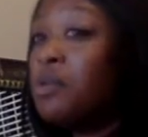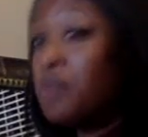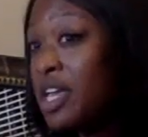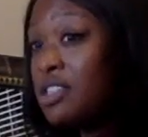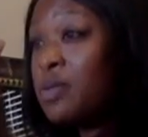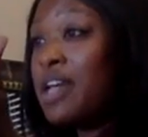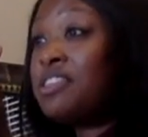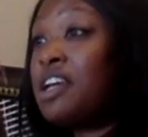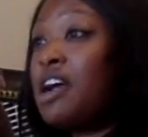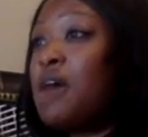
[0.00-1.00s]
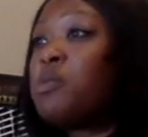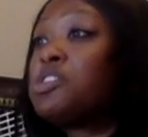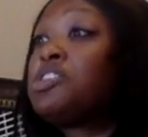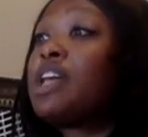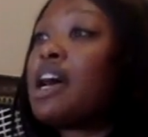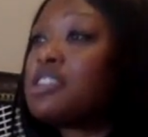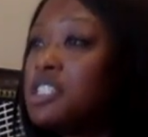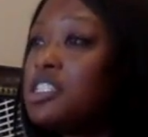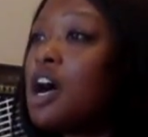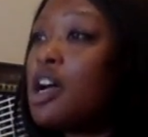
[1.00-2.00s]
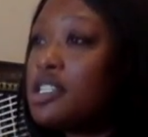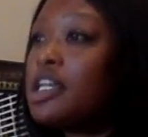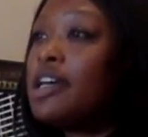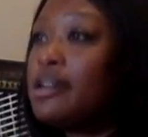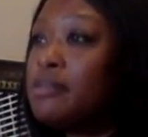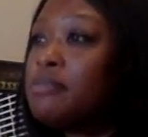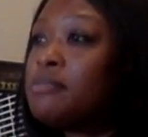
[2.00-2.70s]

He's right there. I want you to actually talk to him.